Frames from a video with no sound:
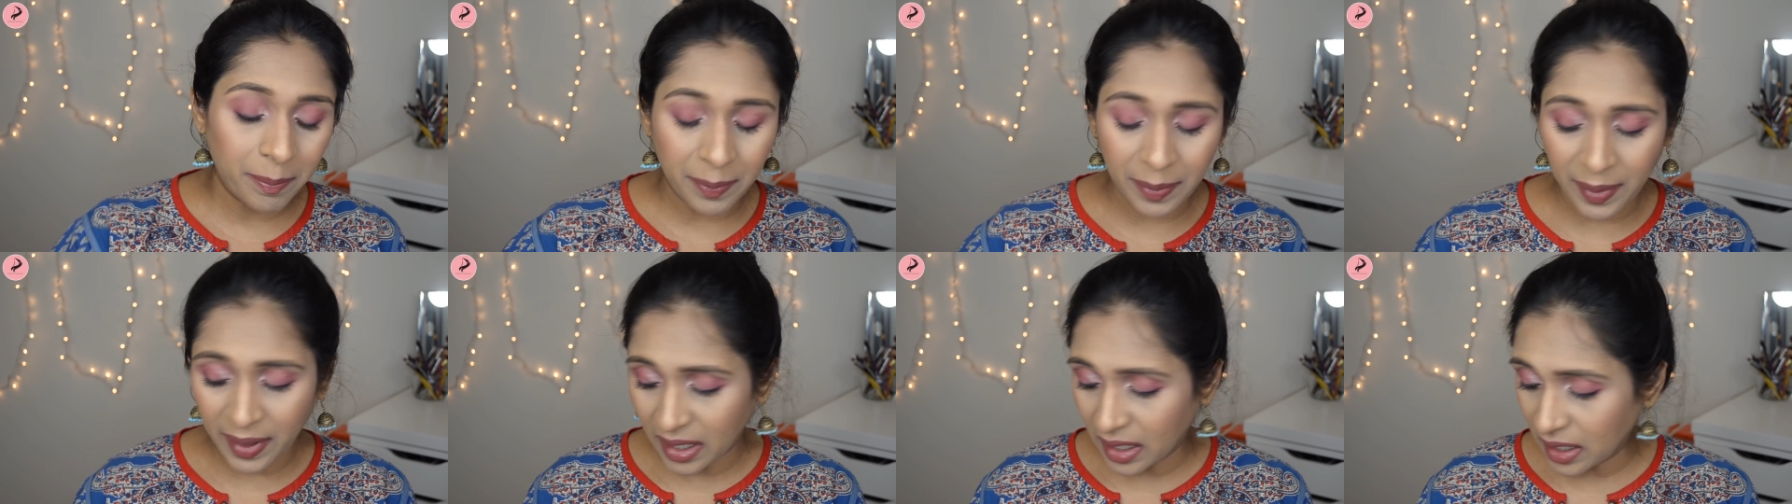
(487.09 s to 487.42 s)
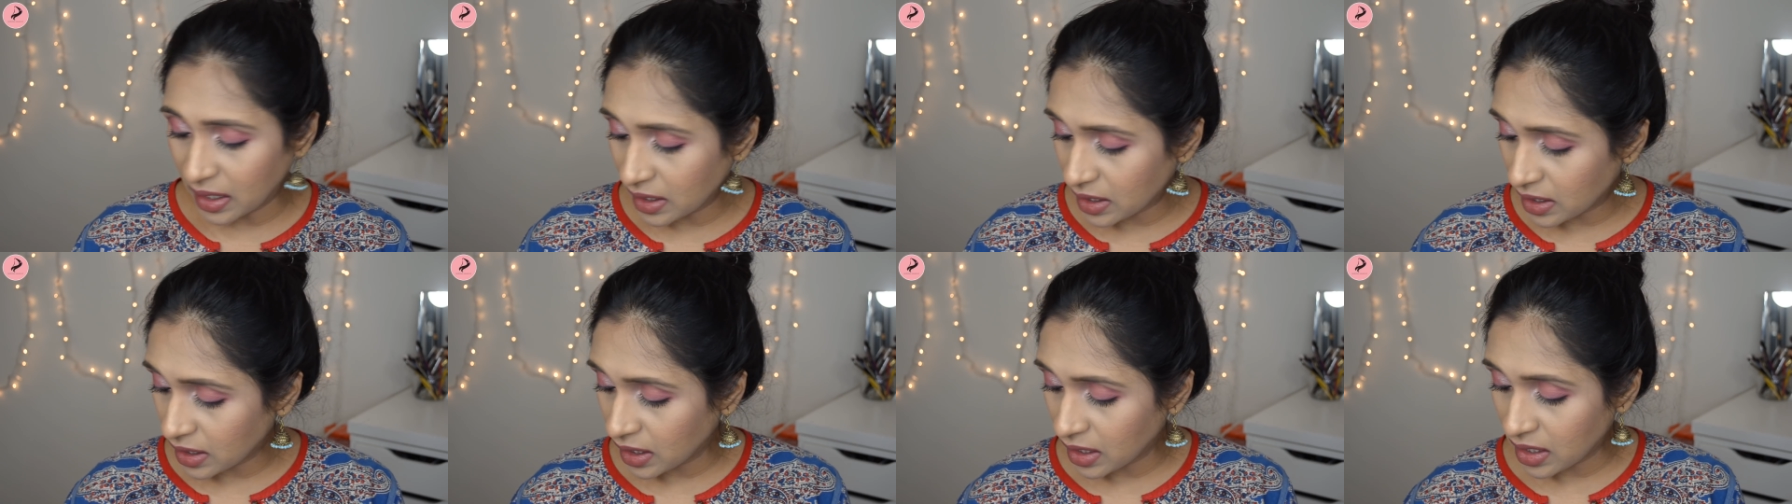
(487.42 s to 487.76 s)

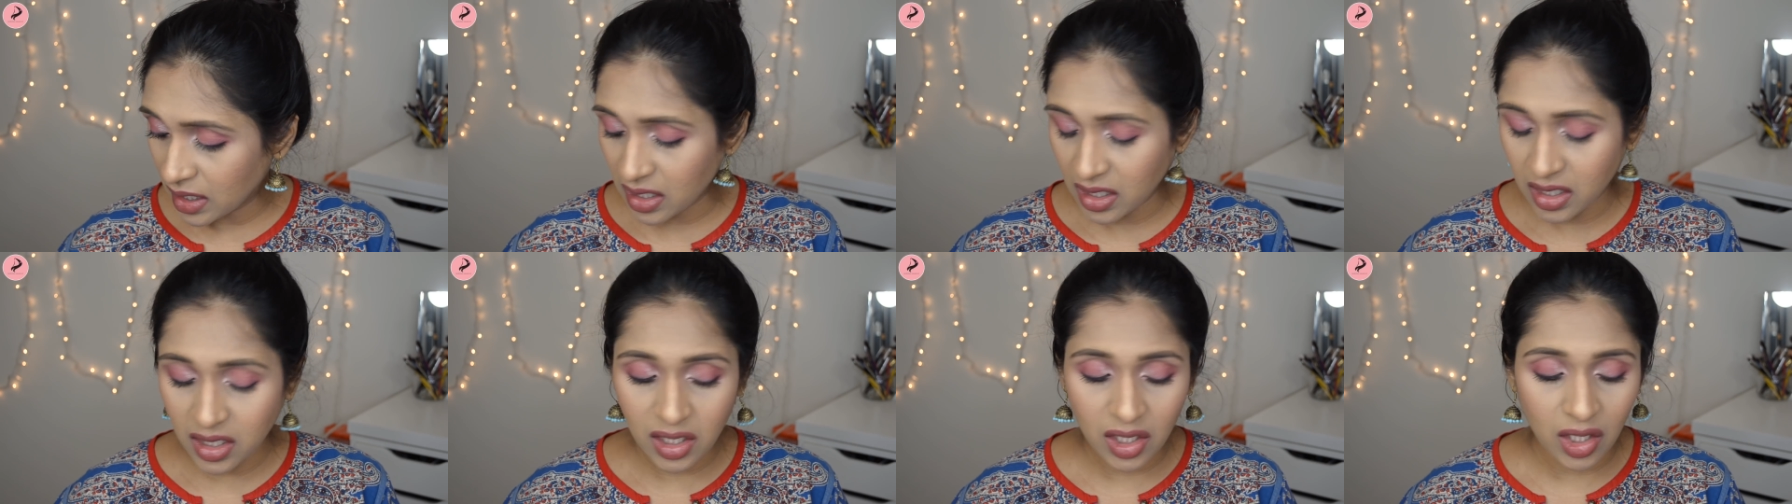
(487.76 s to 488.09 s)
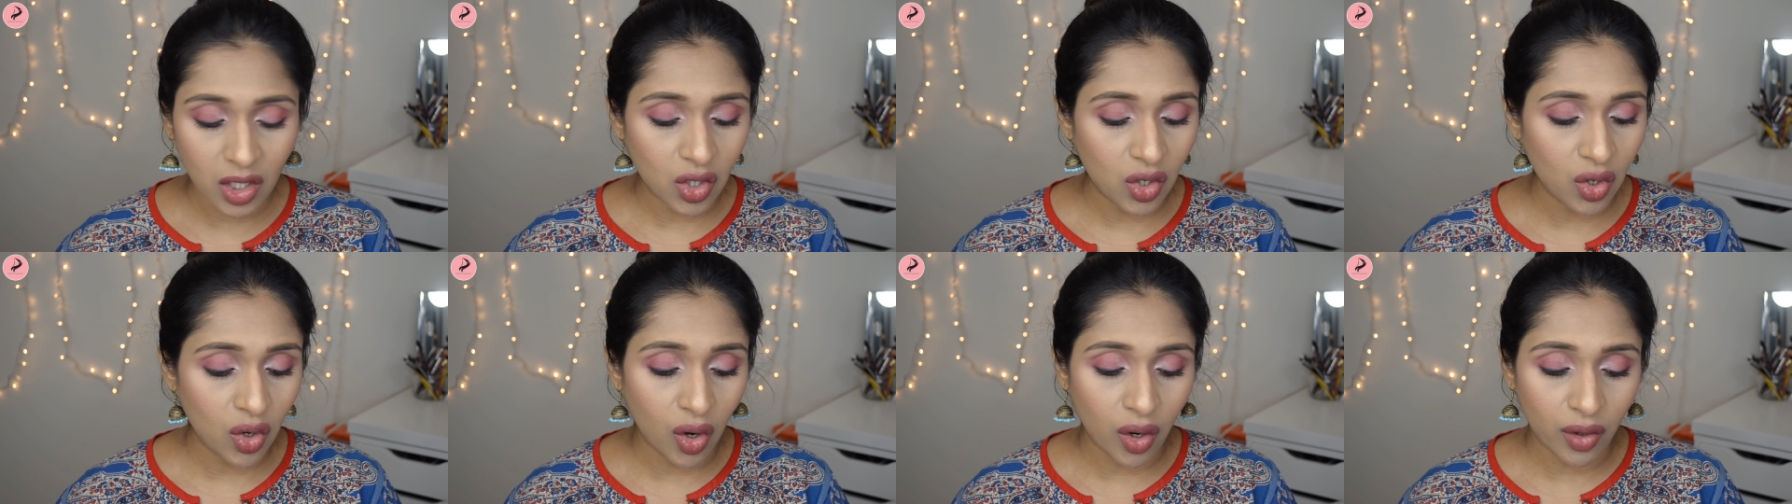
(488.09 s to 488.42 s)
but it is
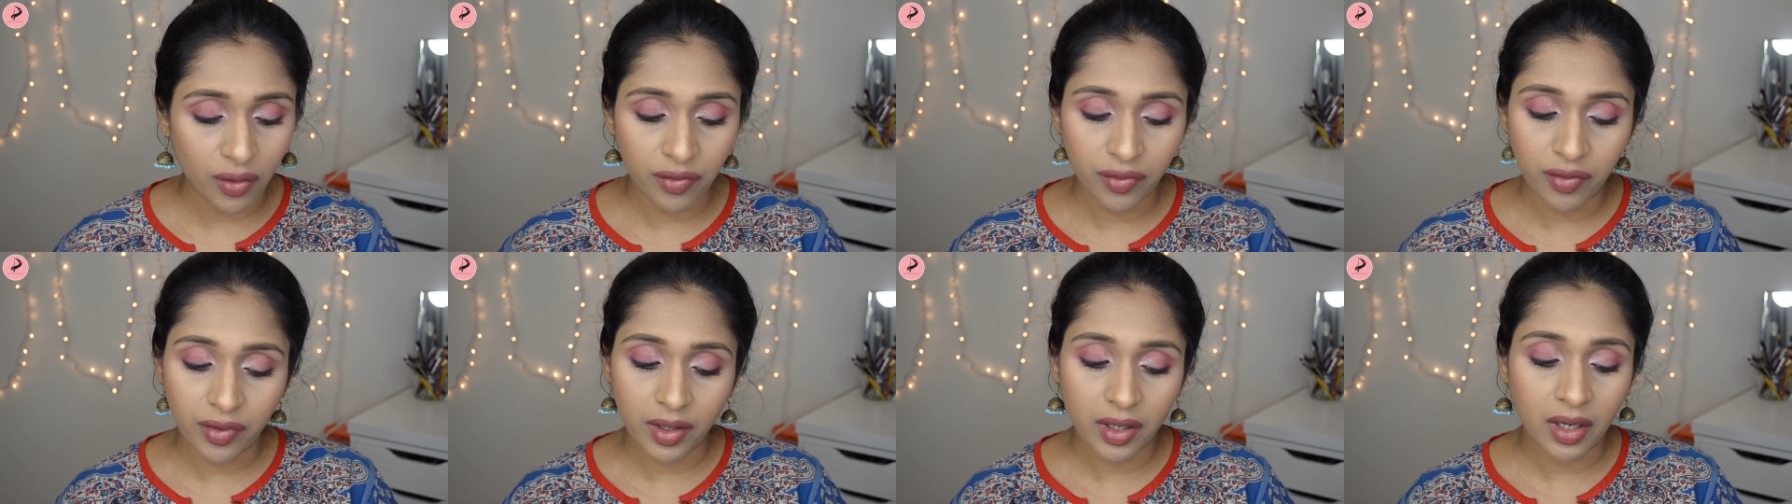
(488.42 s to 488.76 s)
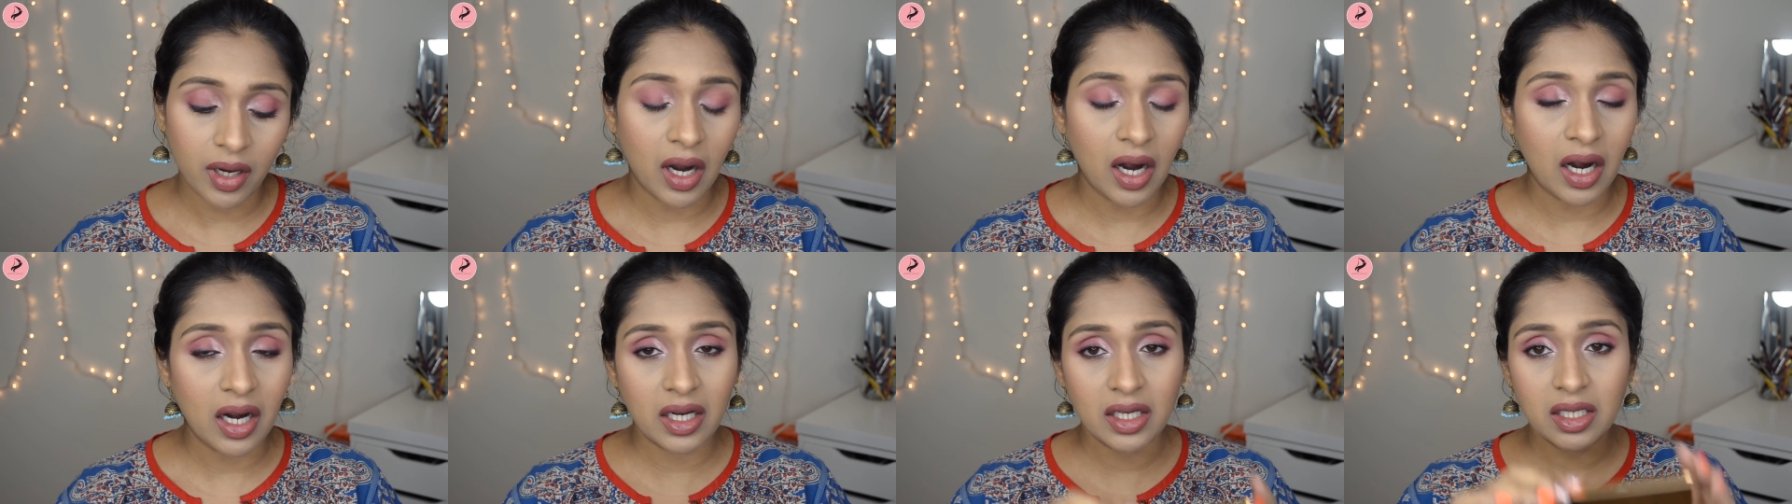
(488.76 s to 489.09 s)
not for
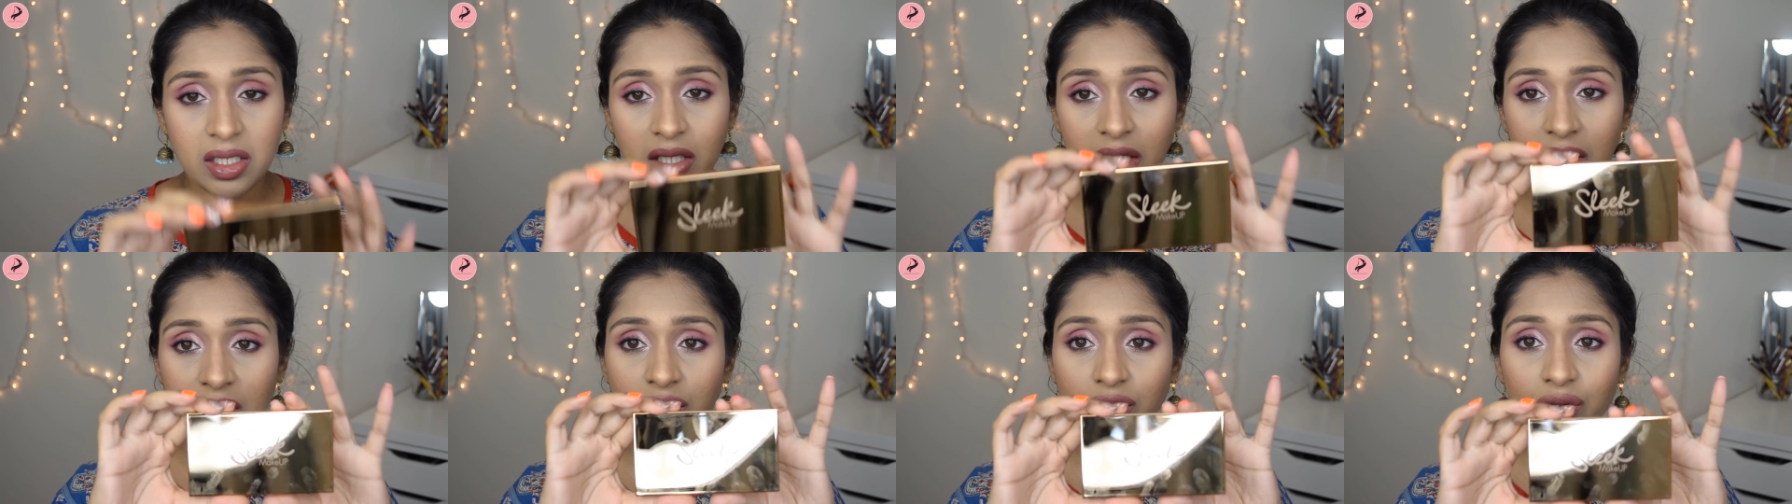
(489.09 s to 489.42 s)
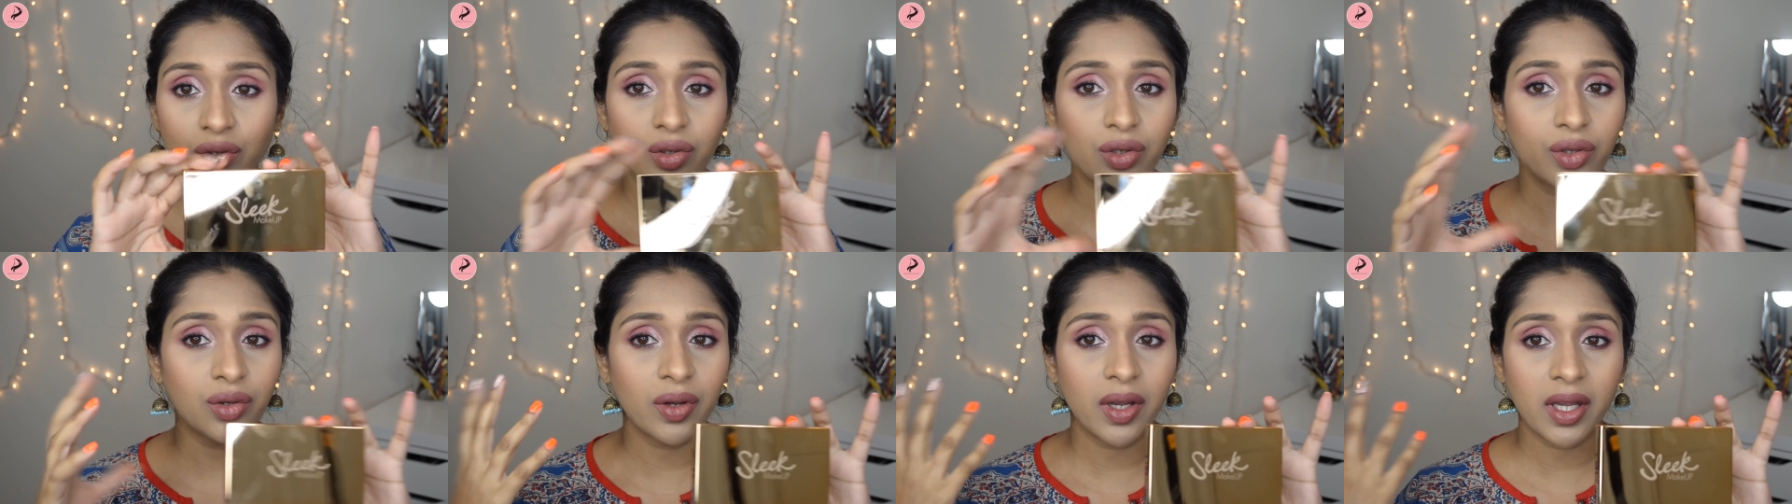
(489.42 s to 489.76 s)
our skin
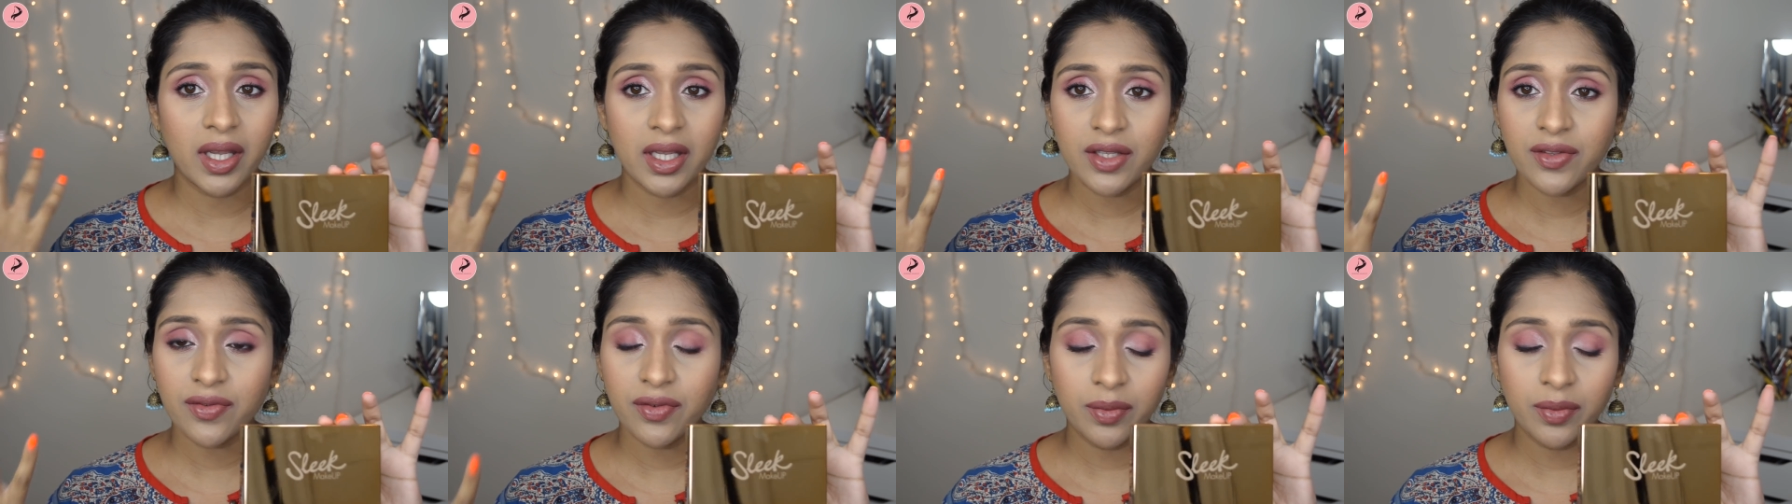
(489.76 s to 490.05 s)
tone, you guys.